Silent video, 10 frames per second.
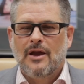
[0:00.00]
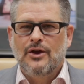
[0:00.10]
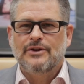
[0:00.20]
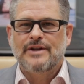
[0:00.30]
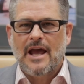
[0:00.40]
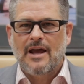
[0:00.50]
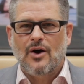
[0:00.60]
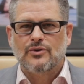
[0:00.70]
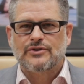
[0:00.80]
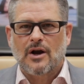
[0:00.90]
Good day,
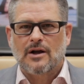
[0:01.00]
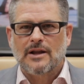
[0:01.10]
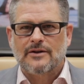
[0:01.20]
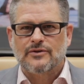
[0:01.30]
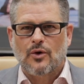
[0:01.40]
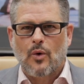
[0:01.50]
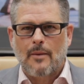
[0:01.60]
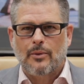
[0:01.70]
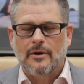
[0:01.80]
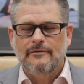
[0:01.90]
Ozark Electric
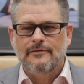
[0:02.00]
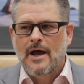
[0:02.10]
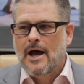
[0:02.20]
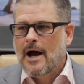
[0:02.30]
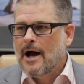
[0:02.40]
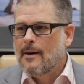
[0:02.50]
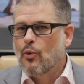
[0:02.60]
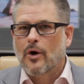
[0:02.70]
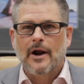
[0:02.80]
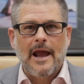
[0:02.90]
Cooperative.
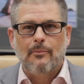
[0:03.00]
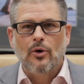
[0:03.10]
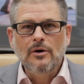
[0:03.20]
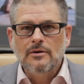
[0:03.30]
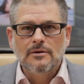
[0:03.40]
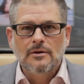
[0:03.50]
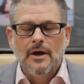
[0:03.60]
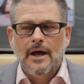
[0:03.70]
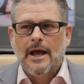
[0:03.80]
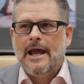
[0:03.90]
We're in April,
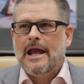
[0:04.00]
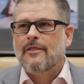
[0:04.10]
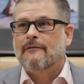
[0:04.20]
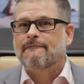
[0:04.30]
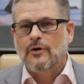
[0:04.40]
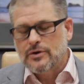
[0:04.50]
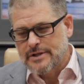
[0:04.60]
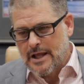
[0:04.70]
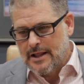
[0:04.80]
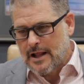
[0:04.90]
and the
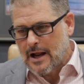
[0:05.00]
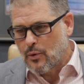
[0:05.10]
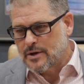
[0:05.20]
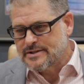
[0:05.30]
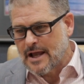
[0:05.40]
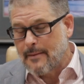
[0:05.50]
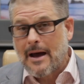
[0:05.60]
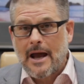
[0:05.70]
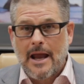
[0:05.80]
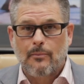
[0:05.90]
first thing that I want to say
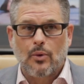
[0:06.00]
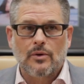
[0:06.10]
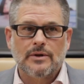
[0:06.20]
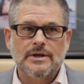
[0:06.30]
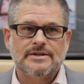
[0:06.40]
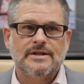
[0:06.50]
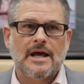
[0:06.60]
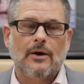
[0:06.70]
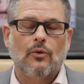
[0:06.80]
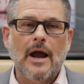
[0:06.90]
about April is
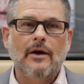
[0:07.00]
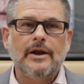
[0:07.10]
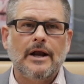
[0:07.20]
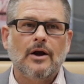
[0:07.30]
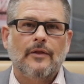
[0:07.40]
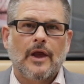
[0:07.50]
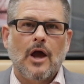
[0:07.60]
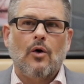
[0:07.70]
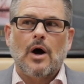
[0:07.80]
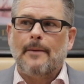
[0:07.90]
that around here in the
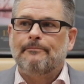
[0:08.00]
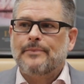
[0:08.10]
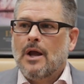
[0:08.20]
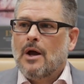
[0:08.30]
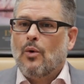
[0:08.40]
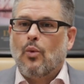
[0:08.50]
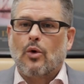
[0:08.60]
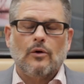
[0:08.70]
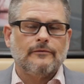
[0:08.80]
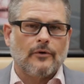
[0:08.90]
co-op
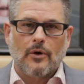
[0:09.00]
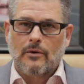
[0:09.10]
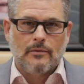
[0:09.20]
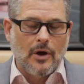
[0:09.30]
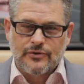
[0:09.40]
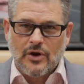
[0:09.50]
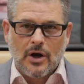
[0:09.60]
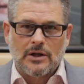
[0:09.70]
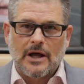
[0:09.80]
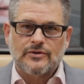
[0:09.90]
world for
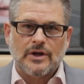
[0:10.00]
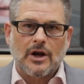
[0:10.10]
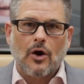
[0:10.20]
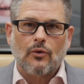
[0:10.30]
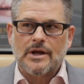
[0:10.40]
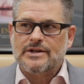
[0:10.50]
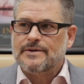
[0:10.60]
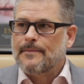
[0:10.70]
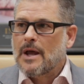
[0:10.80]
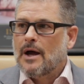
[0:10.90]
Ozark Electric in our region,